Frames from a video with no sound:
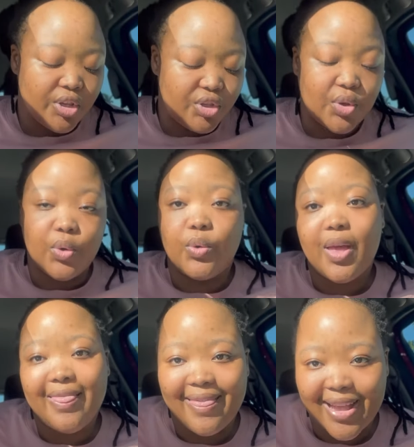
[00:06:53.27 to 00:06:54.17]
So
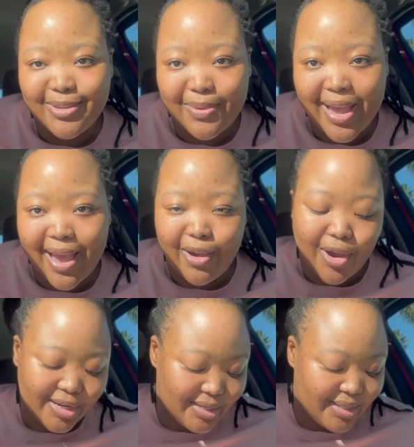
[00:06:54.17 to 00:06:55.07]
that's why I
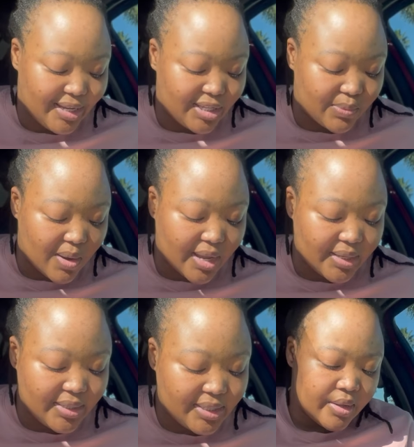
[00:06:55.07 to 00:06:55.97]
got these
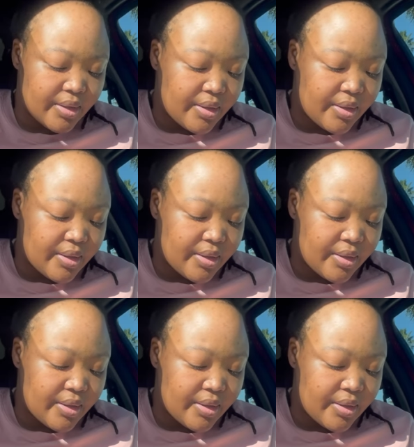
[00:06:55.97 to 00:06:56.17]
ones.